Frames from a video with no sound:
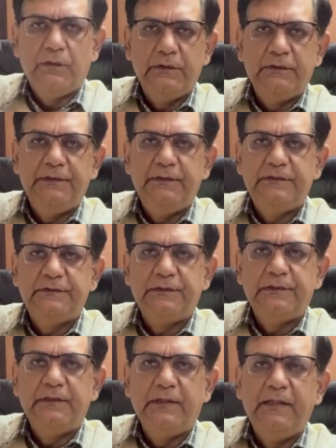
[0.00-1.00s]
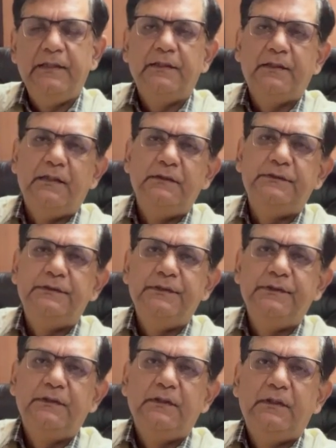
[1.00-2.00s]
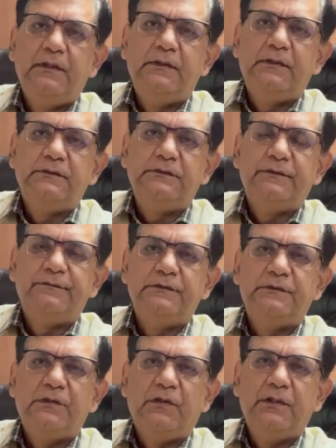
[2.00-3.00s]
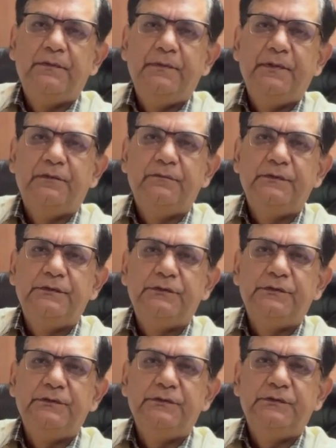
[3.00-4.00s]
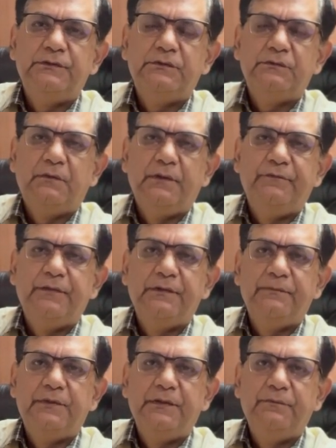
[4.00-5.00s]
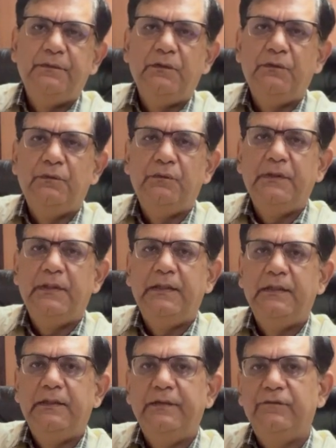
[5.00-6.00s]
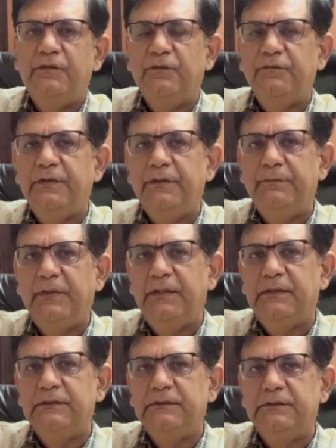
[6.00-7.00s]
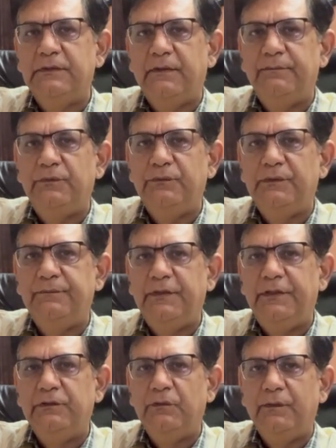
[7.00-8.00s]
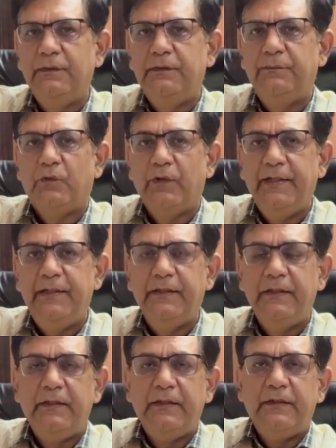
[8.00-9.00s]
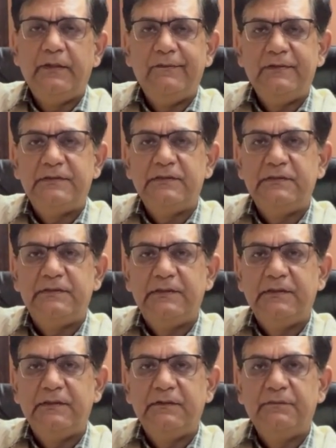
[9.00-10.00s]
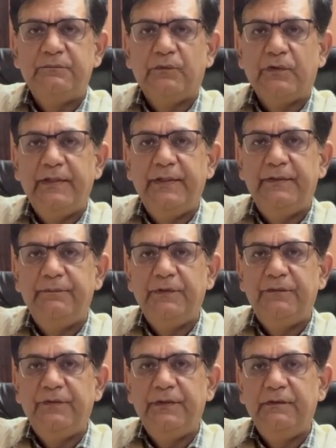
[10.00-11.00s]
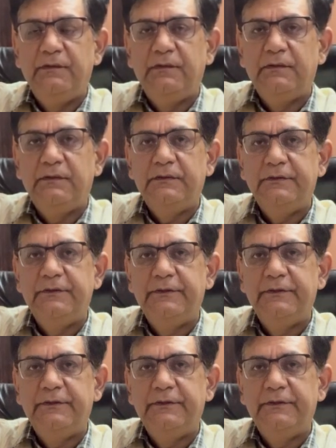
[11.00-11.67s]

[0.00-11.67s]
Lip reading: About the external iliac artery, the surface anatomy of which is 1 finger breadth below and left of the umbilicus up to the mid-inguinal point, which is the point between the